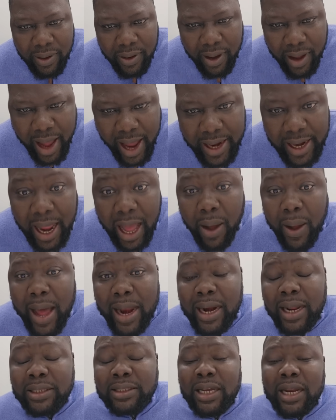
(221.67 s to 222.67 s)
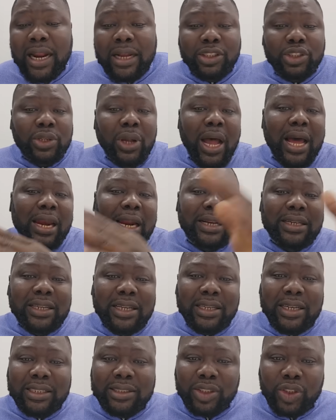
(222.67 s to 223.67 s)
And now I saw
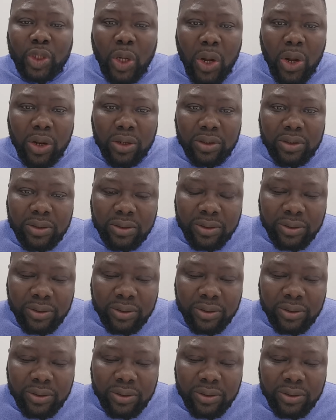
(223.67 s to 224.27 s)
Alexander Stone